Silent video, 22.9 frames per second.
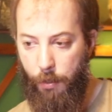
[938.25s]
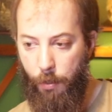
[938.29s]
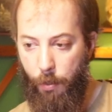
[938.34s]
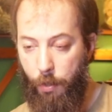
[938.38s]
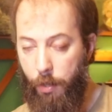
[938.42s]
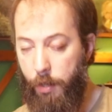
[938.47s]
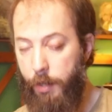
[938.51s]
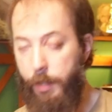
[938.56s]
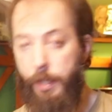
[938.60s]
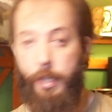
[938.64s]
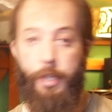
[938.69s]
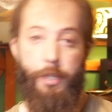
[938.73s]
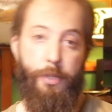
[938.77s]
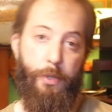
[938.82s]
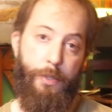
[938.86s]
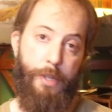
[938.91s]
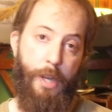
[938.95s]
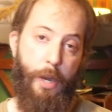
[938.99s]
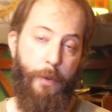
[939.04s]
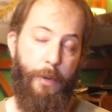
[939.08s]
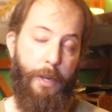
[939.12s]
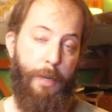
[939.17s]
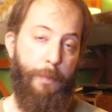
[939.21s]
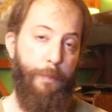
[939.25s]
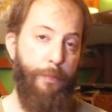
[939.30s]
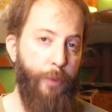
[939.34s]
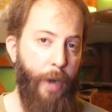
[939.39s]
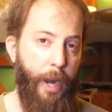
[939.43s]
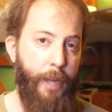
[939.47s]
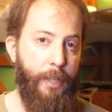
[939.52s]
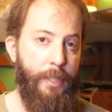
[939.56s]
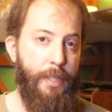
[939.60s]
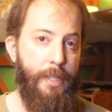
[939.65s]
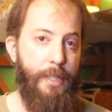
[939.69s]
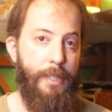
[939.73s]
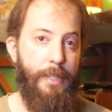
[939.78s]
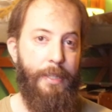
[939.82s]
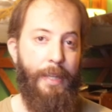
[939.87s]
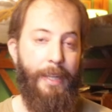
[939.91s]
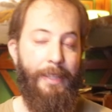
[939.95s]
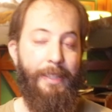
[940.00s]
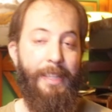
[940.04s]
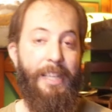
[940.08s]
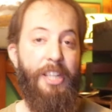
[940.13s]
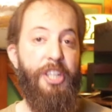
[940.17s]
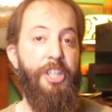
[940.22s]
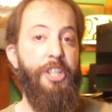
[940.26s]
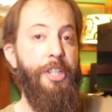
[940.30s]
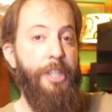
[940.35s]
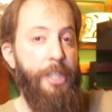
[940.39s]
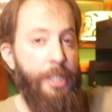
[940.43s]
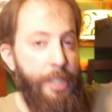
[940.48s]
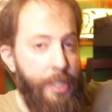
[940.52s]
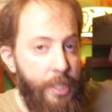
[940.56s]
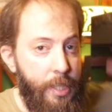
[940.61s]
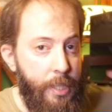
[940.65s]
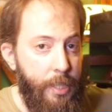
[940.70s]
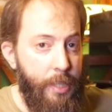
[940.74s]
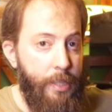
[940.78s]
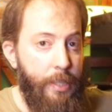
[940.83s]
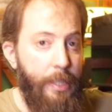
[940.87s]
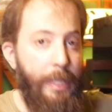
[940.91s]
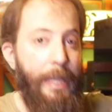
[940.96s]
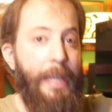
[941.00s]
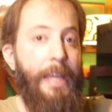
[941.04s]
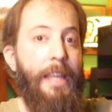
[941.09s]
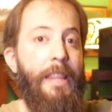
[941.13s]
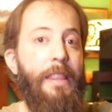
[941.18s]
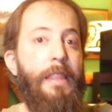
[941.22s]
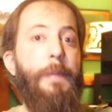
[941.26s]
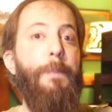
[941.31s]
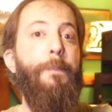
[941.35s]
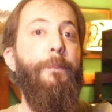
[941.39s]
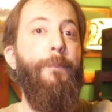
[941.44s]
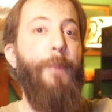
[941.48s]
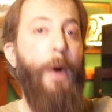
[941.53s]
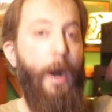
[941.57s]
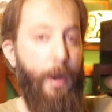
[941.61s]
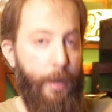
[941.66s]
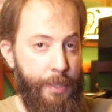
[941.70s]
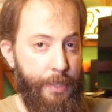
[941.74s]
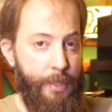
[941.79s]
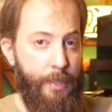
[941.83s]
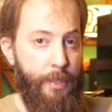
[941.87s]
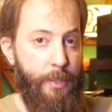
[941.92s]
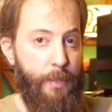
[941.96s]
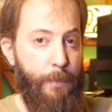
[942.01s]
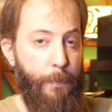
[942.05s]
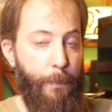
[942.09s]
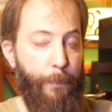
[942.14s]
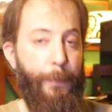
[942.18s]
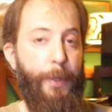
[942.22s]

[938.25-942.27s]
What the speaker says: or esoteric practice that existed in the past,